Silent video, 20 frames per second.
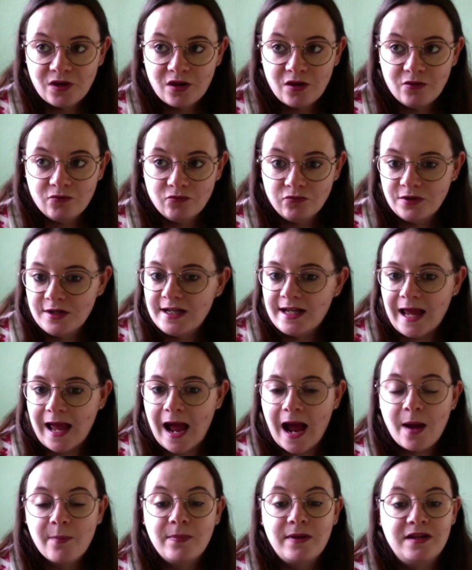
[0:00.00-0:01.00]
really
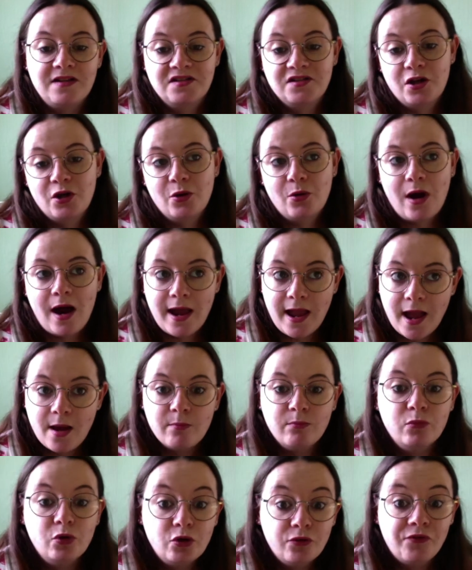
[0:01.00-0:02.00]
happy. So I
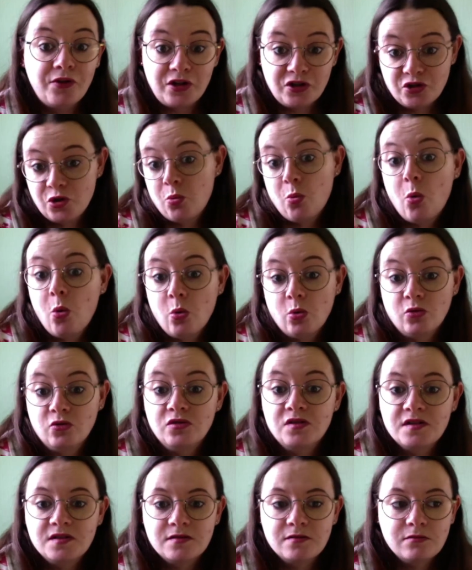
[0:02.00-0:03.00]
am moving
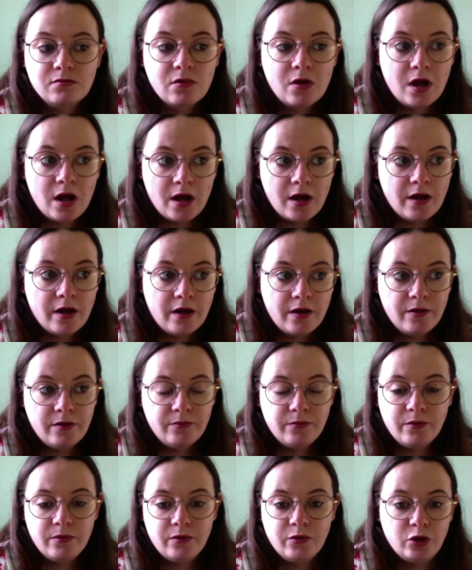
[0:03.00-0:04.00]
towards
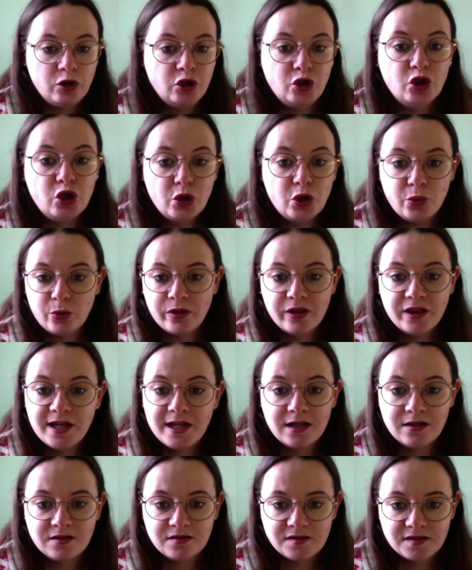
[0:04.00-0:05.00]
new
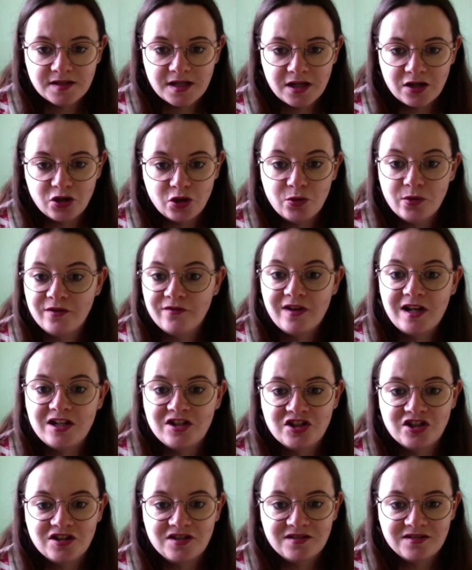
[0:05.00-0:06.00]
things and new
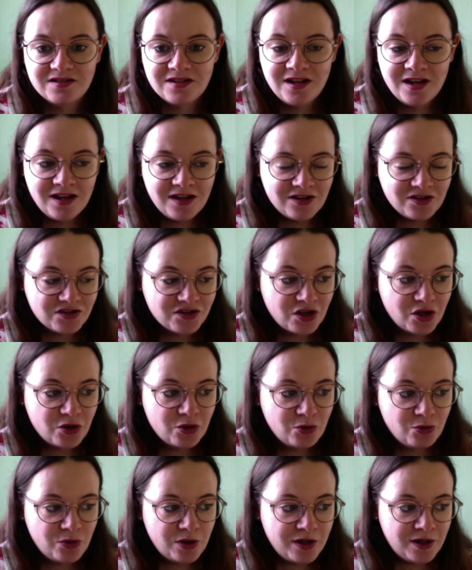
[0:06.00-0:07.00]
adventures.
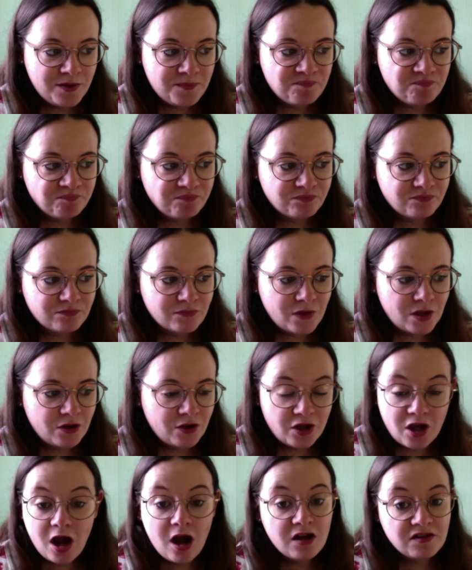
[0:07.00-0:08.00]
So the
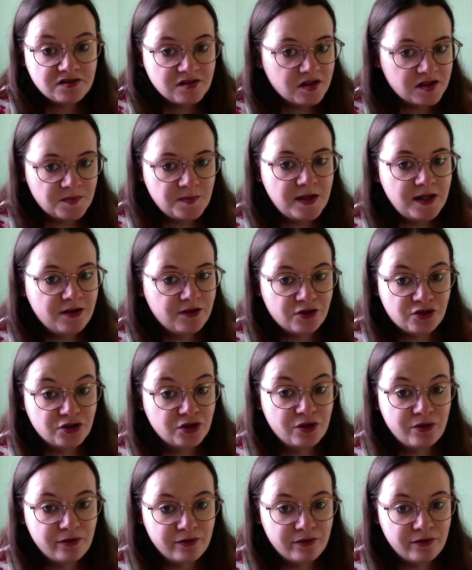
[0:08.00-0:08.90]
cards are speaking the truth